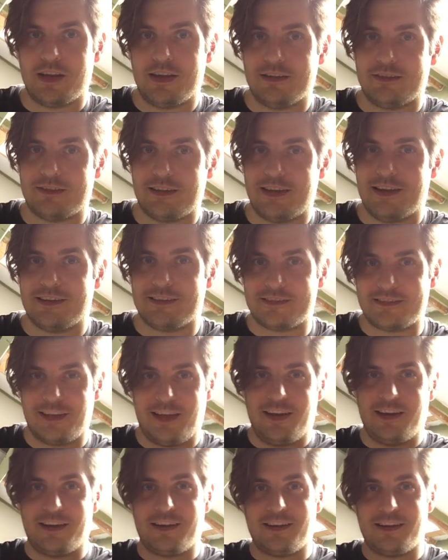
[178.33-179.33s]
It's
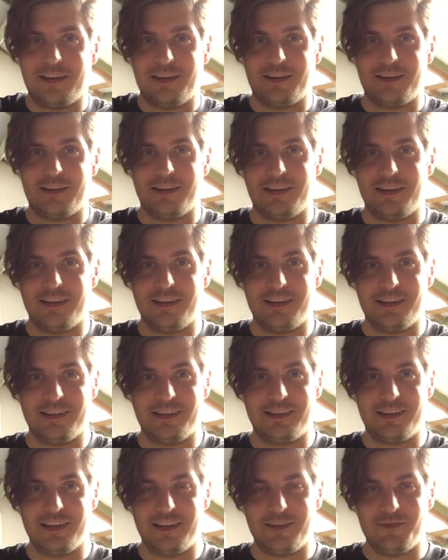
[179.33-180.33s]
like
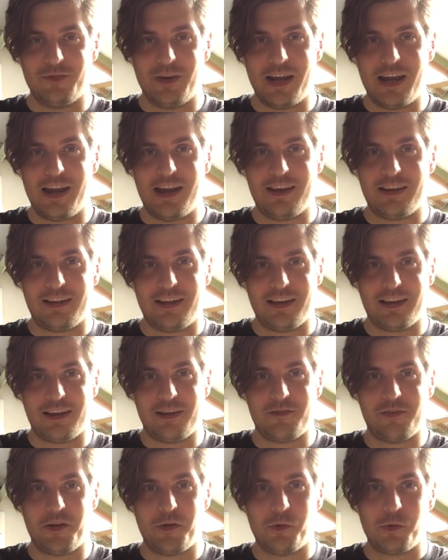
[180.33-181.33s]
my hand, like
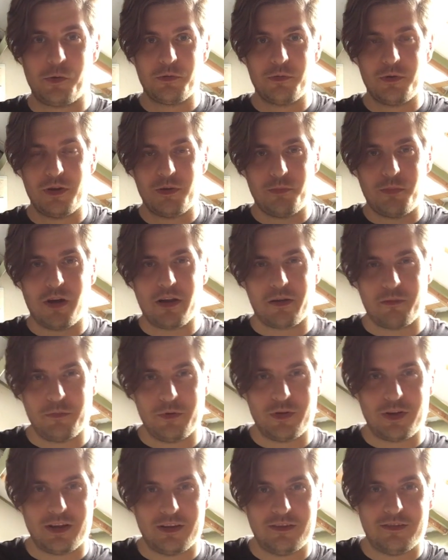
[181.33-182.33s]
if I him in the bottom,
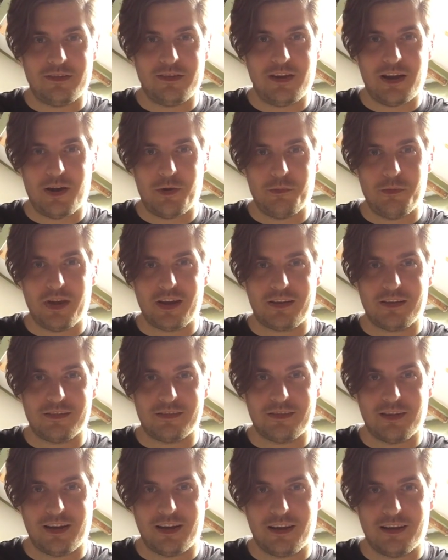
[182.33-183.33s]
you can see how big
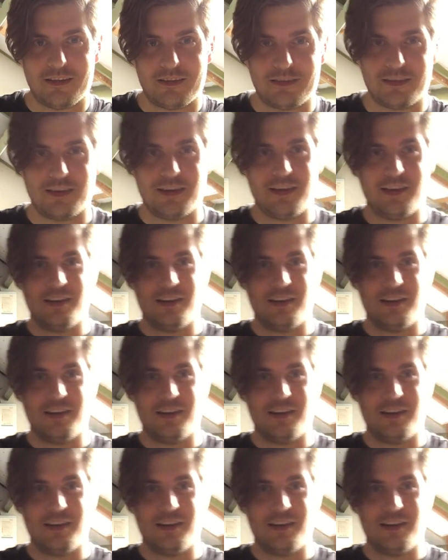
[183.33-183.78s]
this thing is.